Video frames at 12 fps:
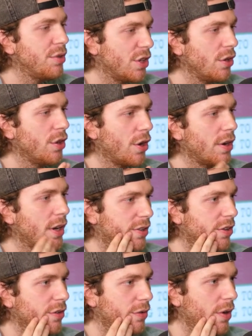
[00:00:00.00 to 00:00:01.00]
still learning
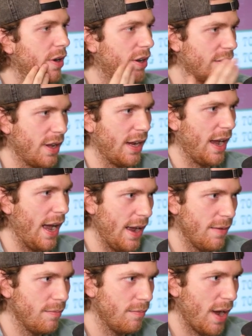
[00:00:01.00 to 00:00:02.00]
too because like
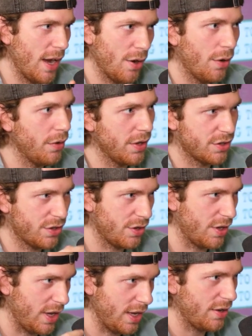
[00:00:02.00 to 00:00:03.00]
I my goal is to
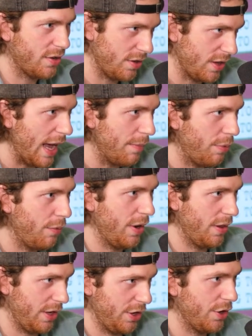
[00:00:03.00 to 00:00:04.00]
get yeah. to that
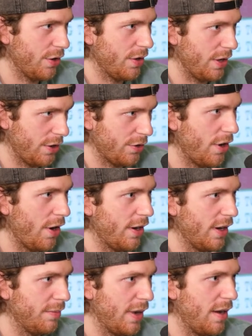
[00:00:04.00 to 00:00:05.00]
point like you're like you're
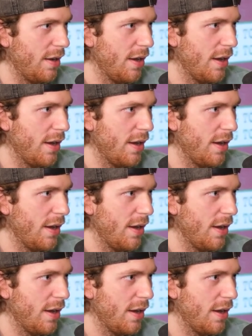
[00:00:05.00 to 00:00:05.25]
talking about and to